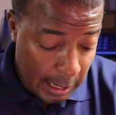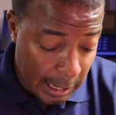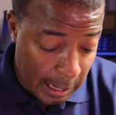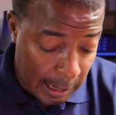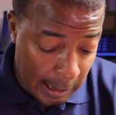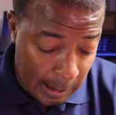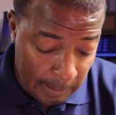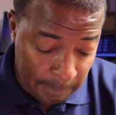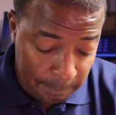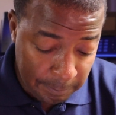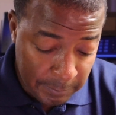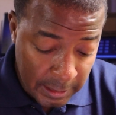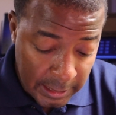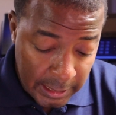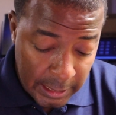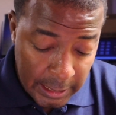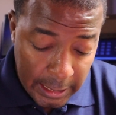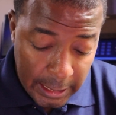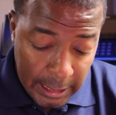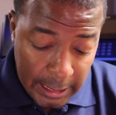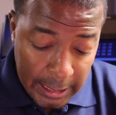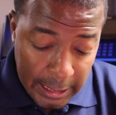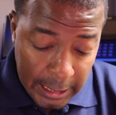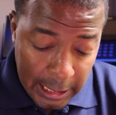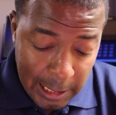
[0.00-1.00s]
Um,
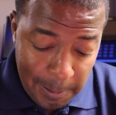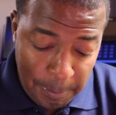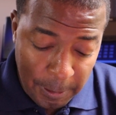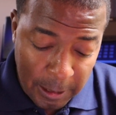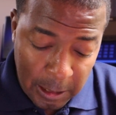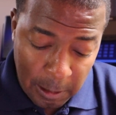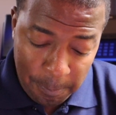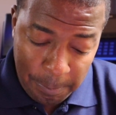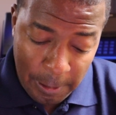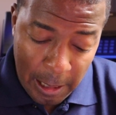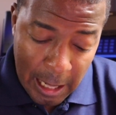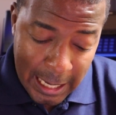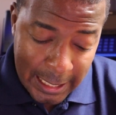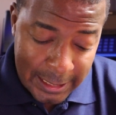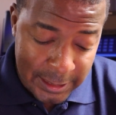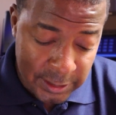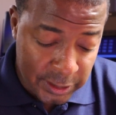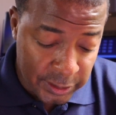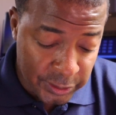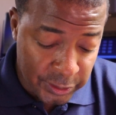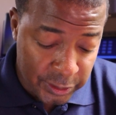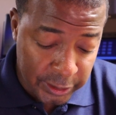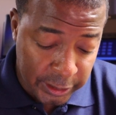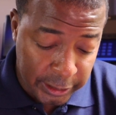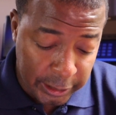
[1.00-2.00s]
HIPAA
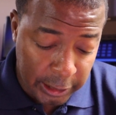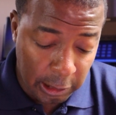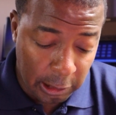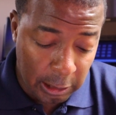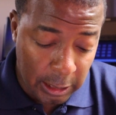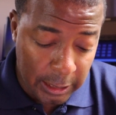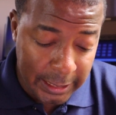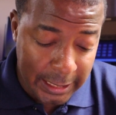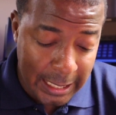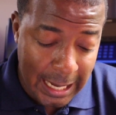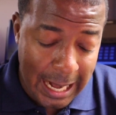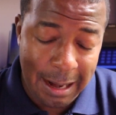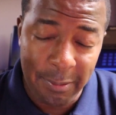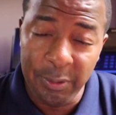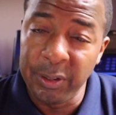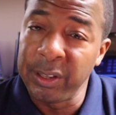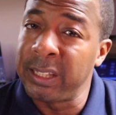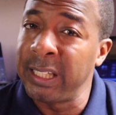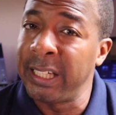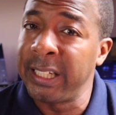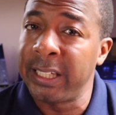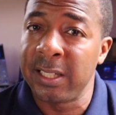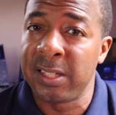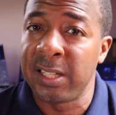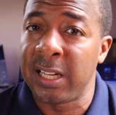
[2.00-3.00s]
compliance and security, I
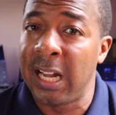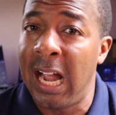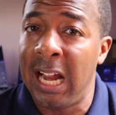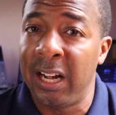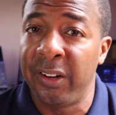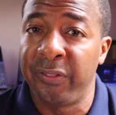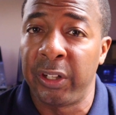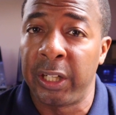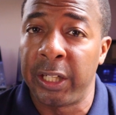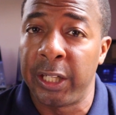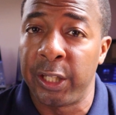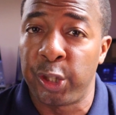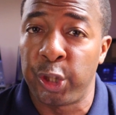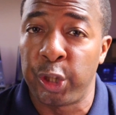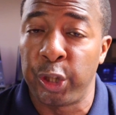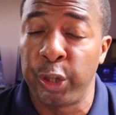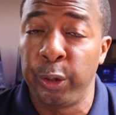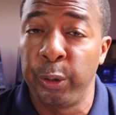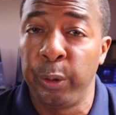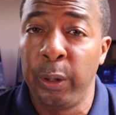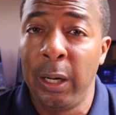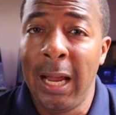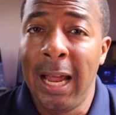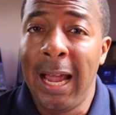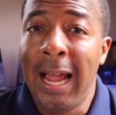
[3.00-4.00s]
would think, is kind of an
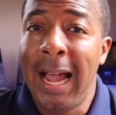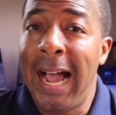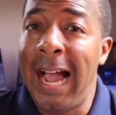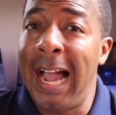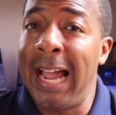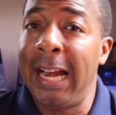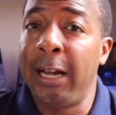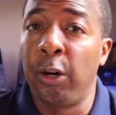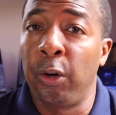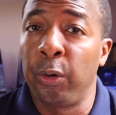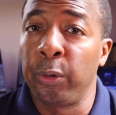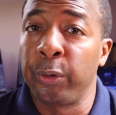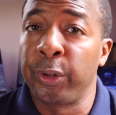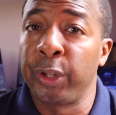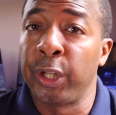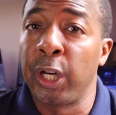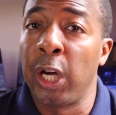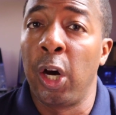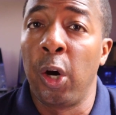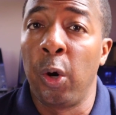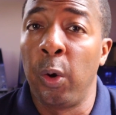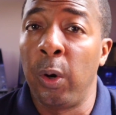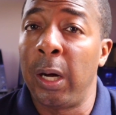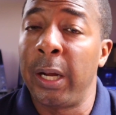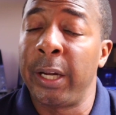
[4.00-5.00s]
issue. I don't
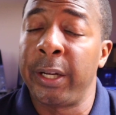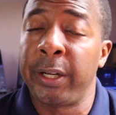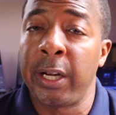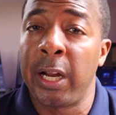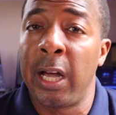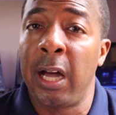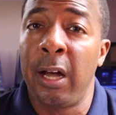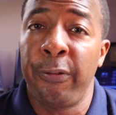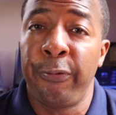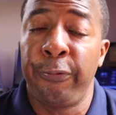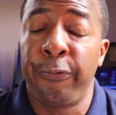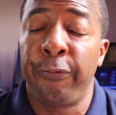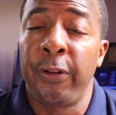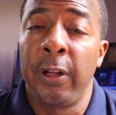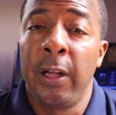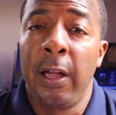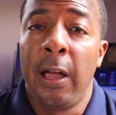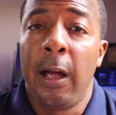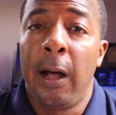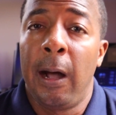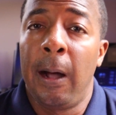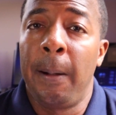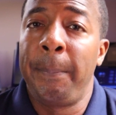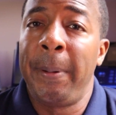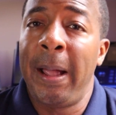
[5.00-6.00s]
know enough
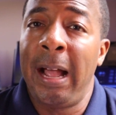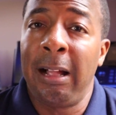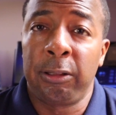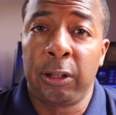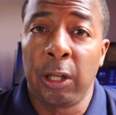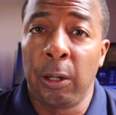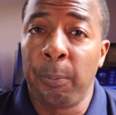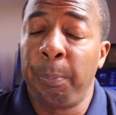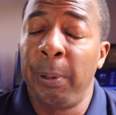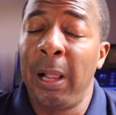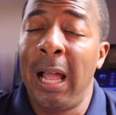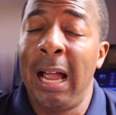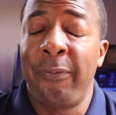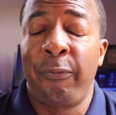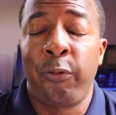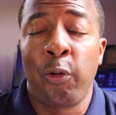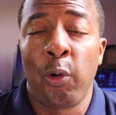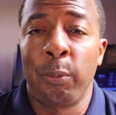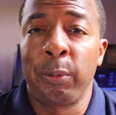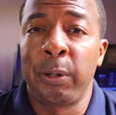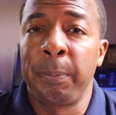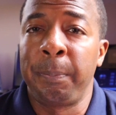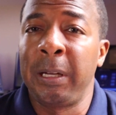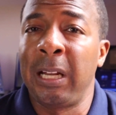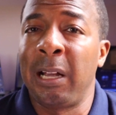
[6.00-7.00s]
about their
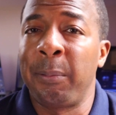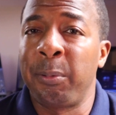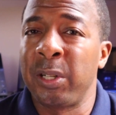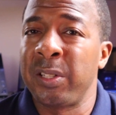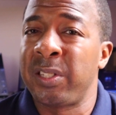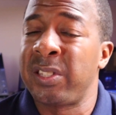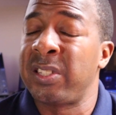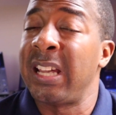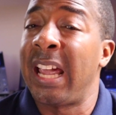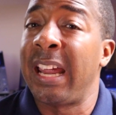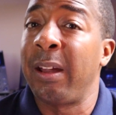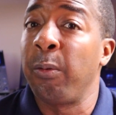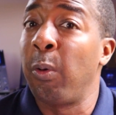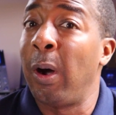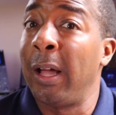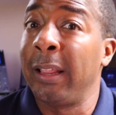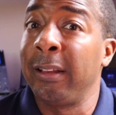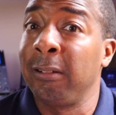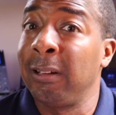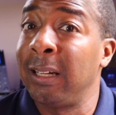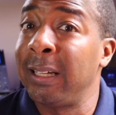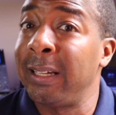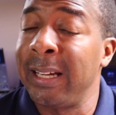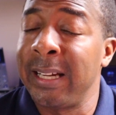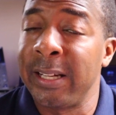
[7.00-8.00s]
platform to be able to say
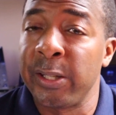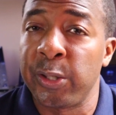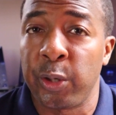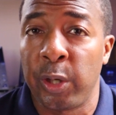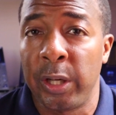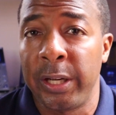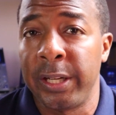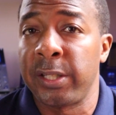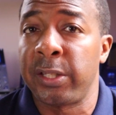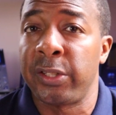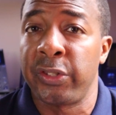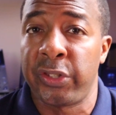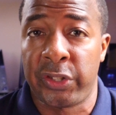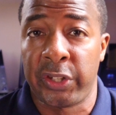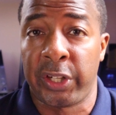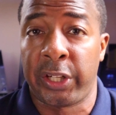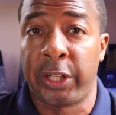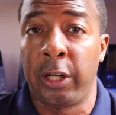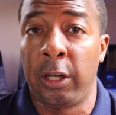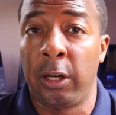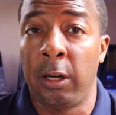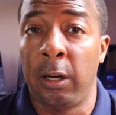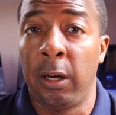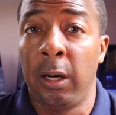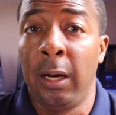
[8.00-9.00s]
whether it is or isn't
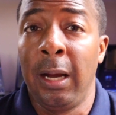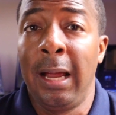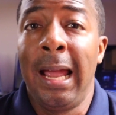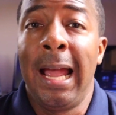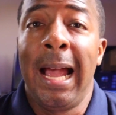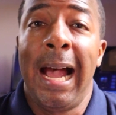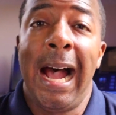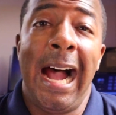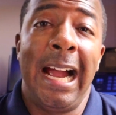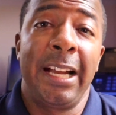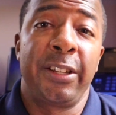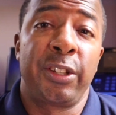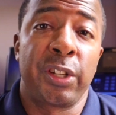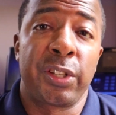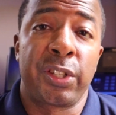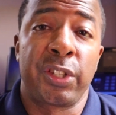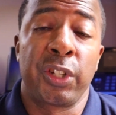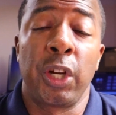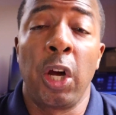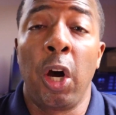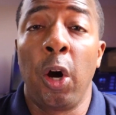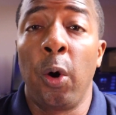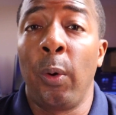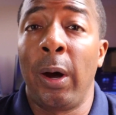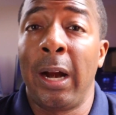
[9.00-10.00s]
secure. I
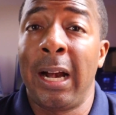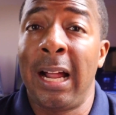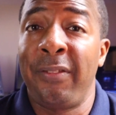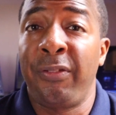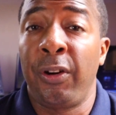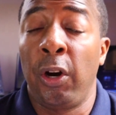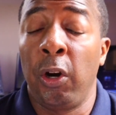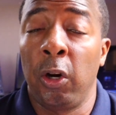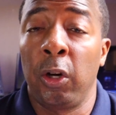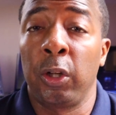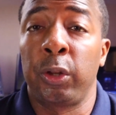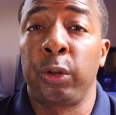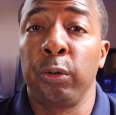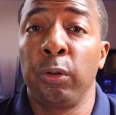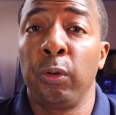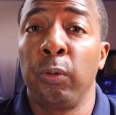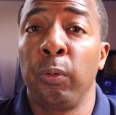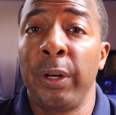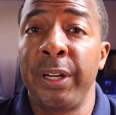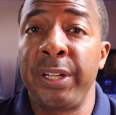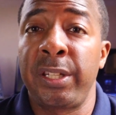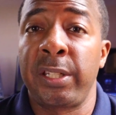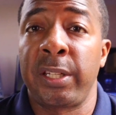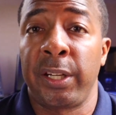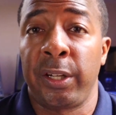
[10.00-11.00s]
just know what I've heard through
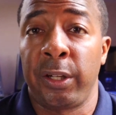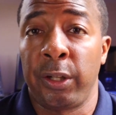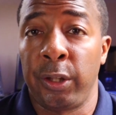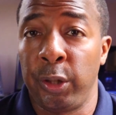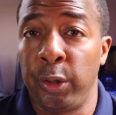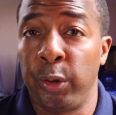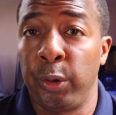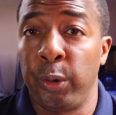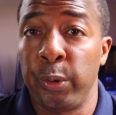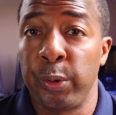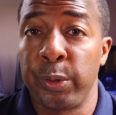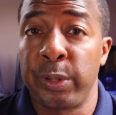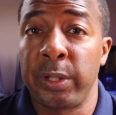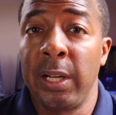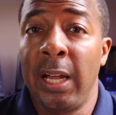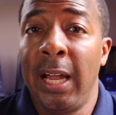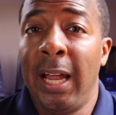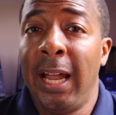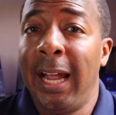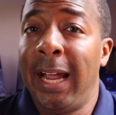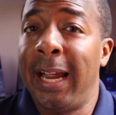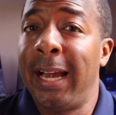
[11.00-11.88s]
recent news.